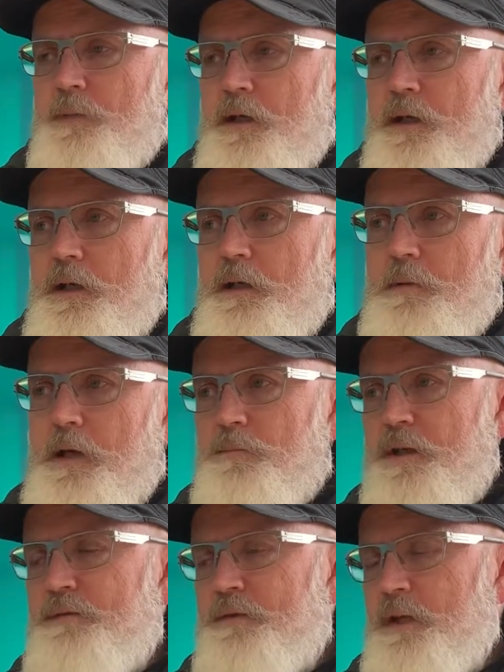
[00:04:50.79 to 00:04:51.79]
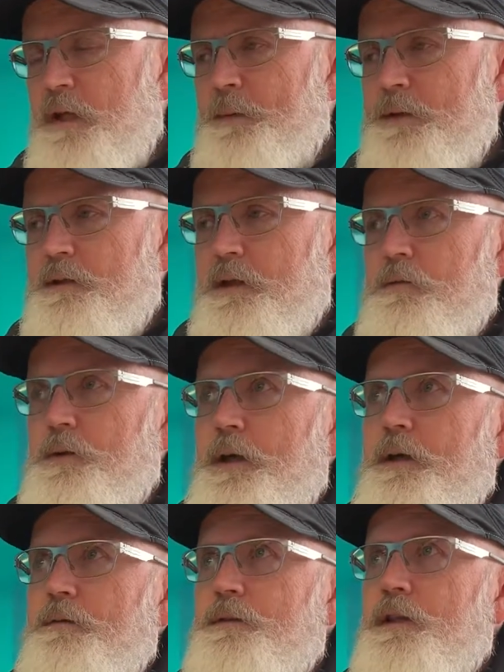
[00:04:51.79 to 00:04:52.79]
a briefing element
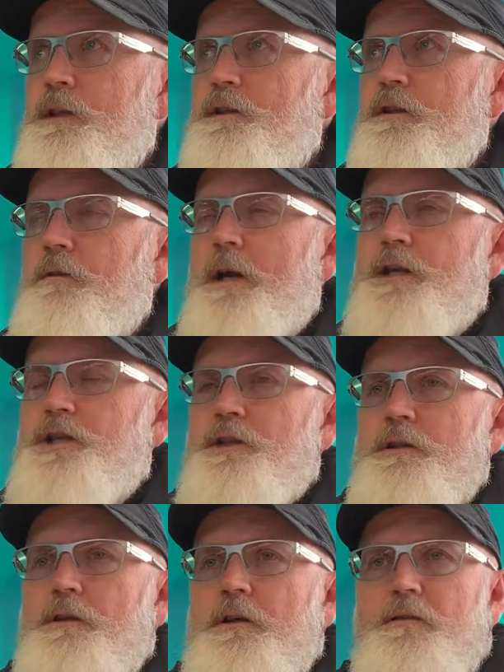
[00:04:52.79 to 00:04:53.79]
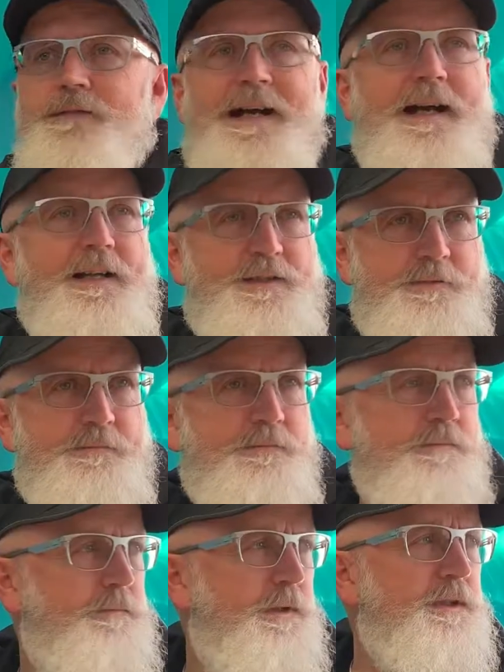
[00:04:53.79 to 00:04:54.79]
around the integration of art
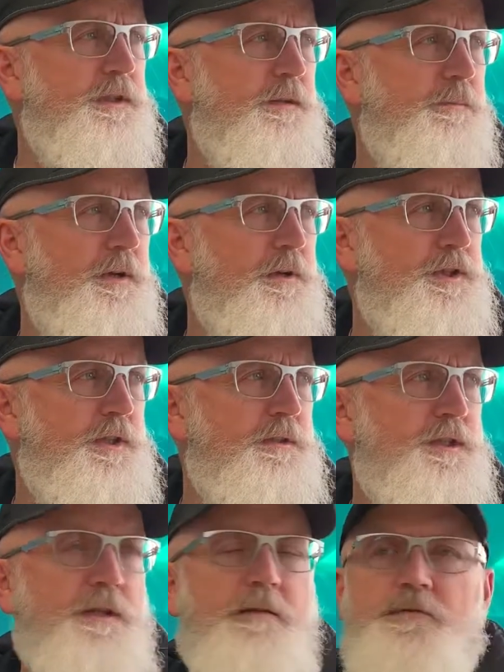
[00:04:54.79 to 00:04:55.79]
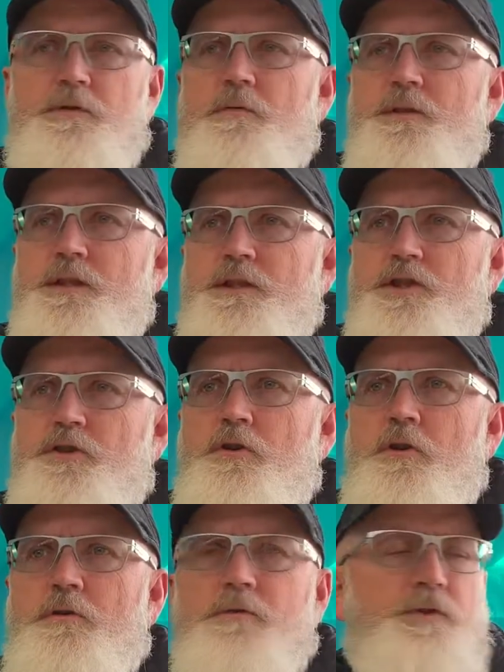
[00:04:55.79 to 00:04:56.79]
into the project, so that was always a
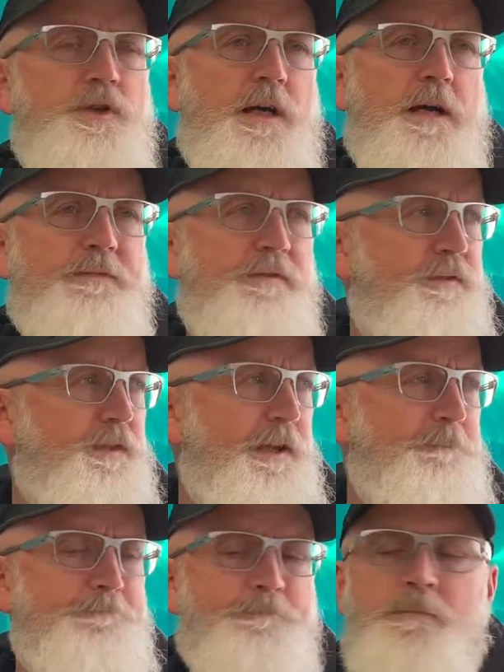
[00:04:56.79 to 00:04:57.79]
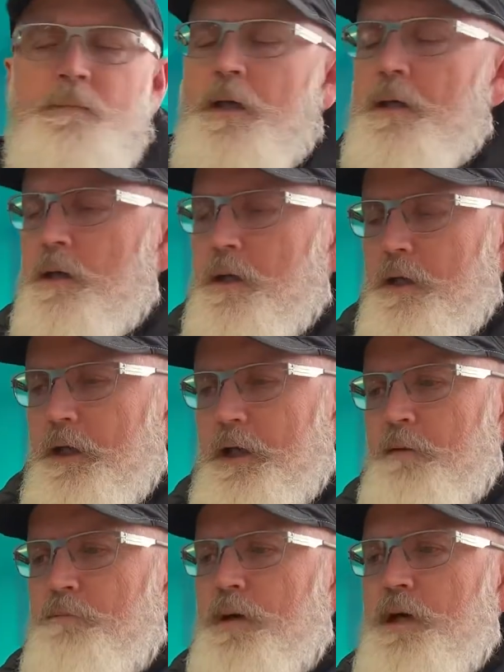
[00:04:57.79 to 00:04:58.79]
strong driver for them.
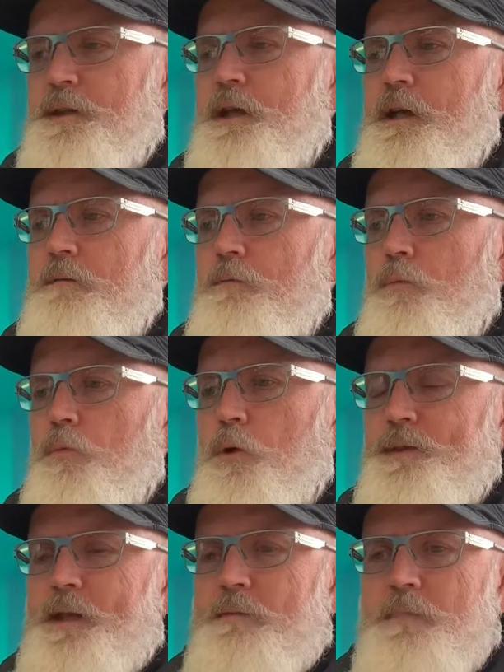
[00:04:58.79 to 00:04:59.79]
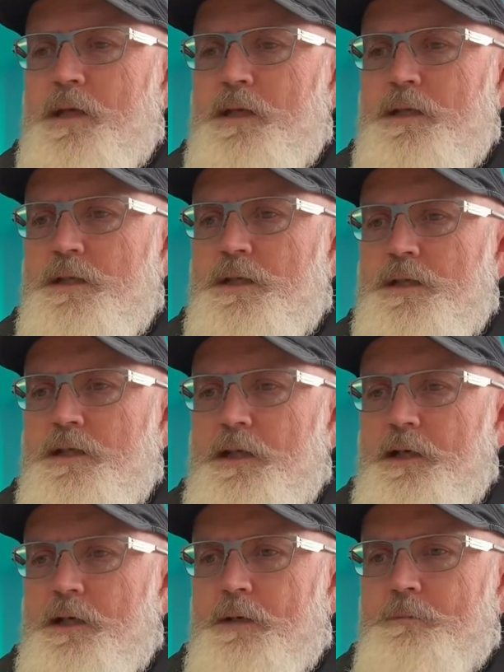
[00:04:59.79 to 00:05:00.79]
And by that, what they mean is
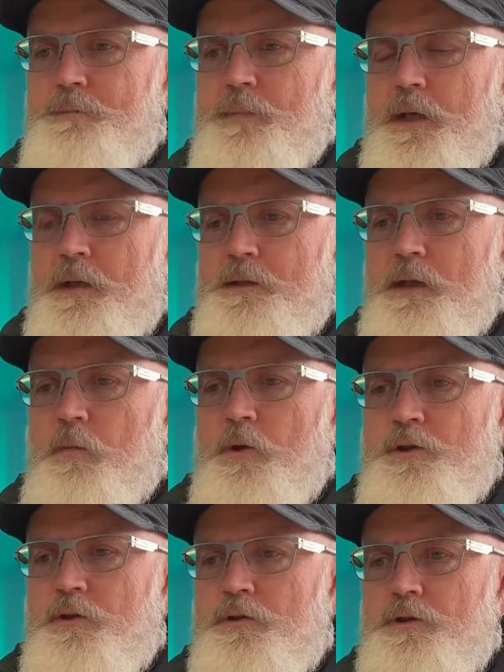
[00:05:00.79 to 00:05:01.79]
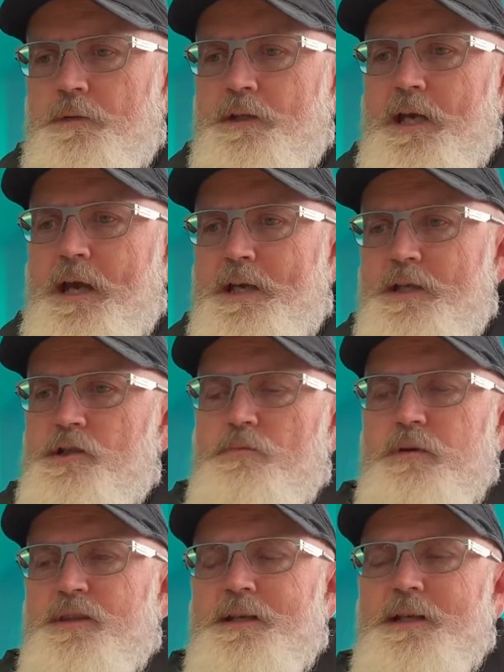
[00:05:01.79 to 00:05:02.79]
they want you to engage
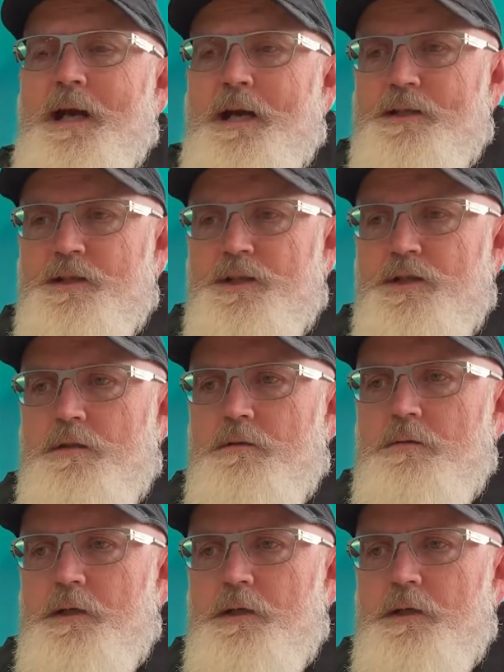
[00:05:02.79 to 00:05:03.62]
with an artist